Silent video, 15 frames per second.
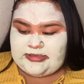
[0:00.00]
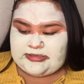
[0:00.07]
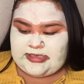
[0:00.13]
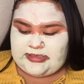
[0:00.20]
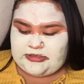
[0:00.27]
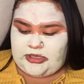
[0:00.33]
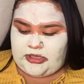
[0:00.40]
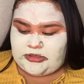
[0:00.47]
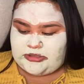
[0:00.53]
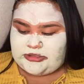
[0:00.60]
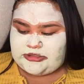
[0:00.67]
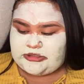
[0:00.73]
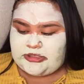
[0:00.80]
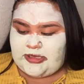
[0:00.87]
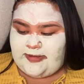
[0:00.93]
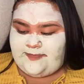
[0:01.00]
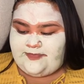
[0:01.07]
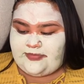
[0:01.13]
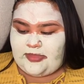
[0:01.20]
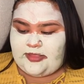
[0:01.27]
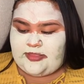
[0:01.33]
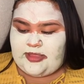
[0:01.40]
$10.
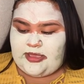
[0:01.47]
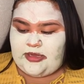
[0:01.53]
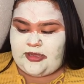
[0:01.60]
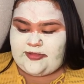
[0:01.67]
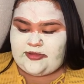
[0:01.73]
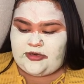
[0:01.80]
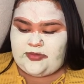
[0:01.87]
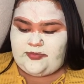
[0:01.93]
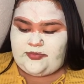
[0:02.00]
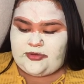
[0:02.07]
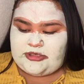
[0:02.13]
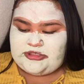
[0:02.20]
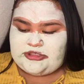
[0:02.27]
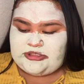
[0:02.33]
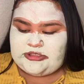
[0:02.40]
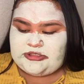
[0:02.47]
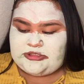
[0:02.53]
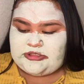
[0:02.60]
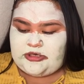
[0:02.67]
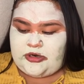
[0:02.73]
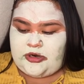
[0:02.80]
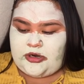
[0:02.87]
The other brushes
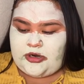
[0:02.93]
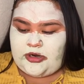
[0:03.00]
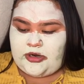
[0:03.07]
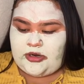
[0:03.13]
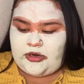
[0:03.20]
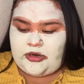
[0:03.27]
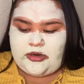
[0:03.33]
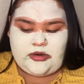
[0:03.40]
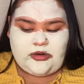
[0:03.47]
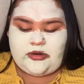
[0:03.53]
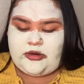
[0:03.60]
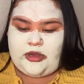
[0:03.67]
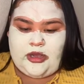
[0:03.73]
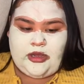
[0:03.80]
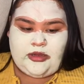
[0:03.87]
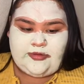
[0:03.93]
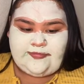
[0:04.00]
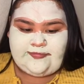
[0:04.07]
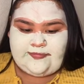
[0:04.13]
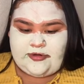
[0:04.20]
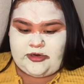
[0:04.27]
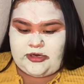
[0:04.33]
are all
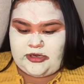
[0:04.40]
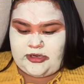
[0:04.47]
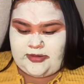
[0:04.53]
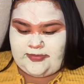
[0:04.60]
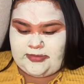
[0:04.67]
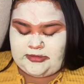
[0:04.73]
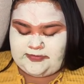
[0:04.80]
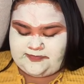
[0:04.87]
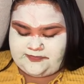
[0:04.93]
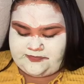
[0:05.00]
from